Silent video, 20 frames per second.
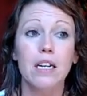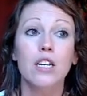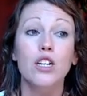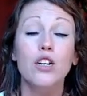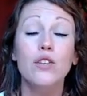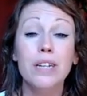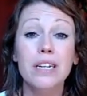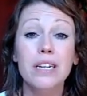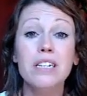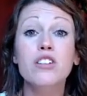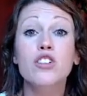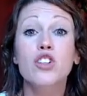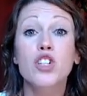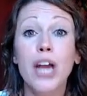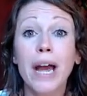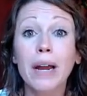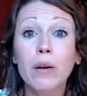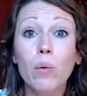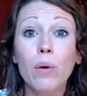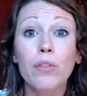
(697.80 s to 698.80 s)
You need to
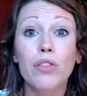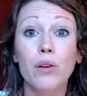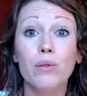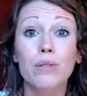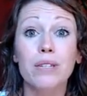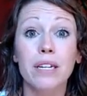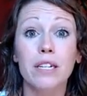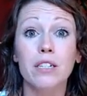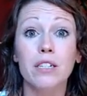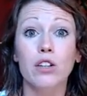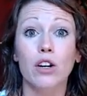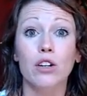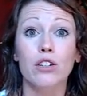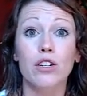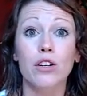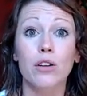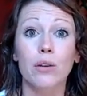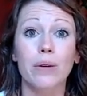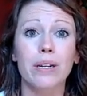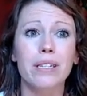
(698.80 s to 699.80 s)
check what those links are
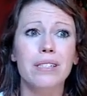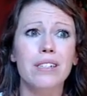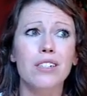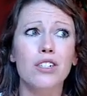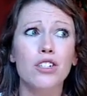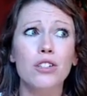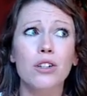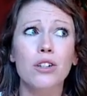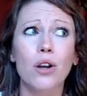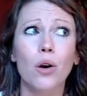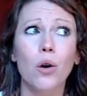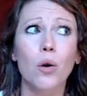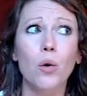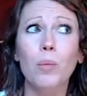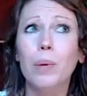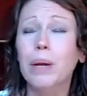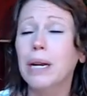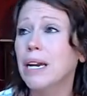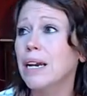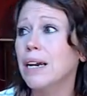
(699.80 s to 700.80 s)
to. Is it just
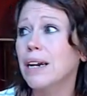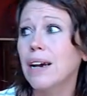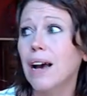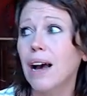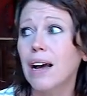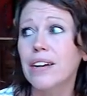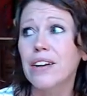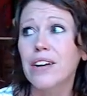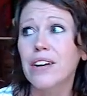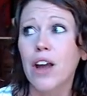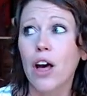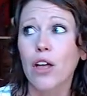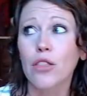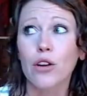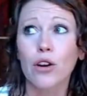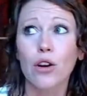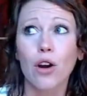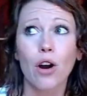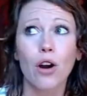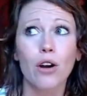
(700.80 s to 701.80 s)
opening
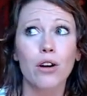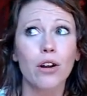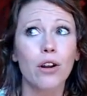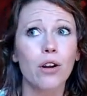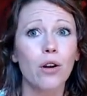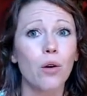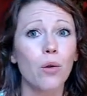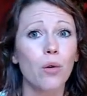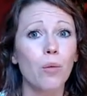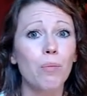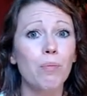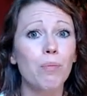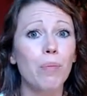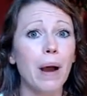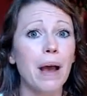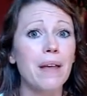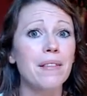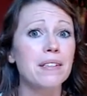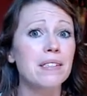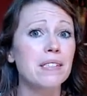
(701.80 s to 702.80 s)
another article
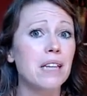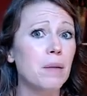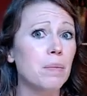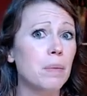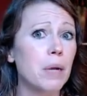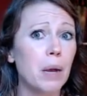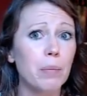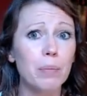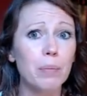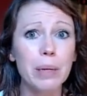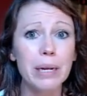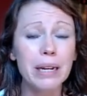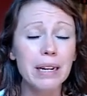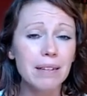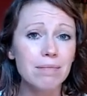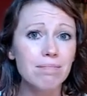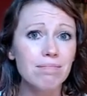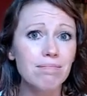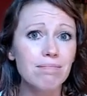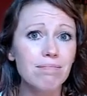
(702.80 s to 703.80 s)
by the same company
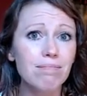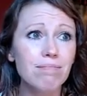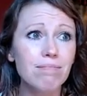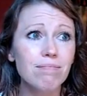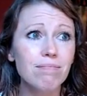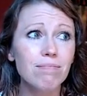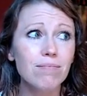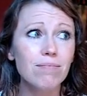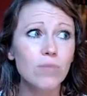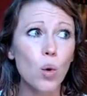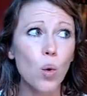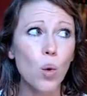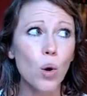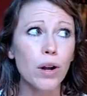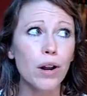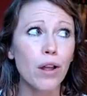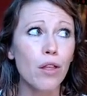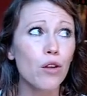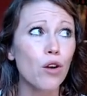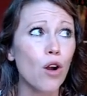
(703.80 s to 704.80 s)
or
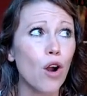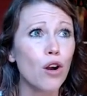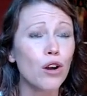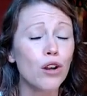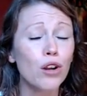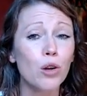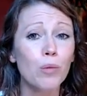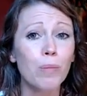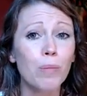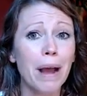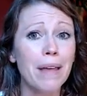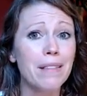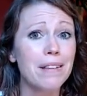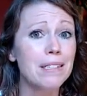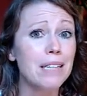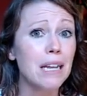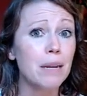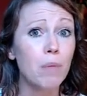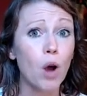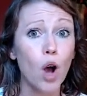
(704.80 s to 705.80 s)
another article by the
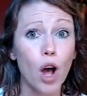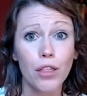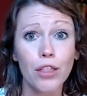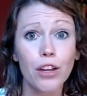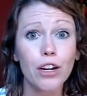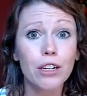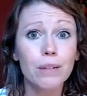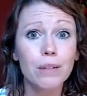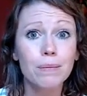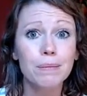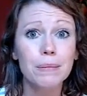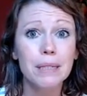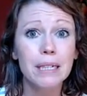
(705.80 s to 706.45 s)
same author?